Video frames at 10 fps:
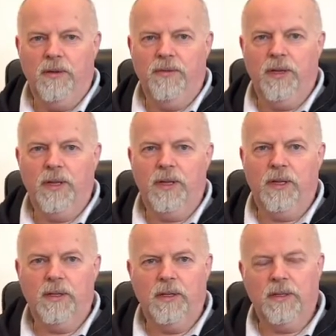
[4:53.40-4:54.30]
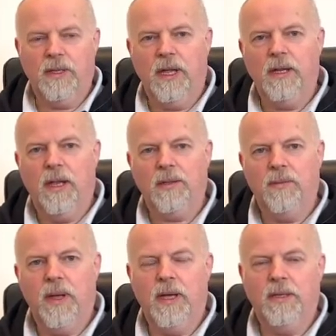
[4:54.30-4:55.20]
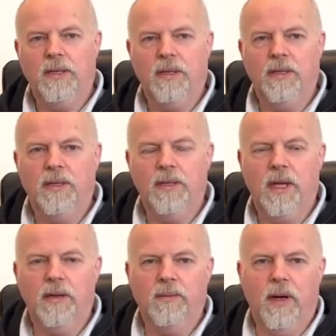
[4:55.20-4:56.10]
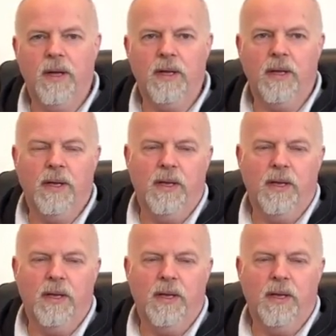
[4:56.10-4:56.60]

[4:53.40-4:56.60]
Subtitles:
love the stained glass made and designed by